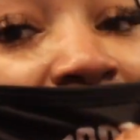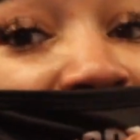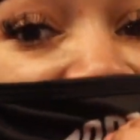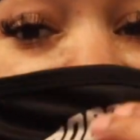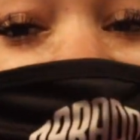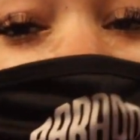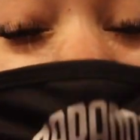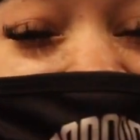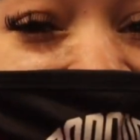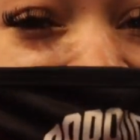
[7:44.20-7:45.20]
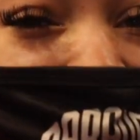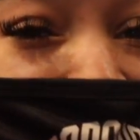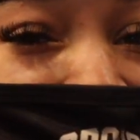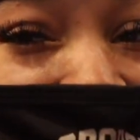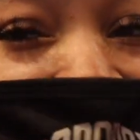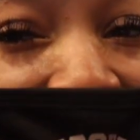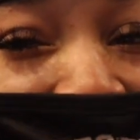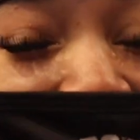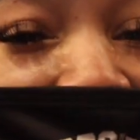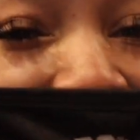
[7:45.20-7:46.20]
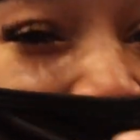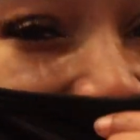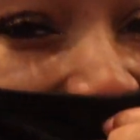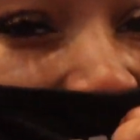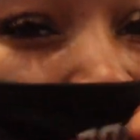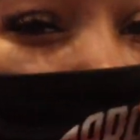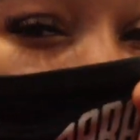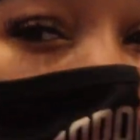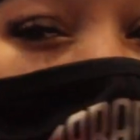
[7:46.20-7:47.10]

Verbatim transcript: leave a pizza emoji down in the comment section below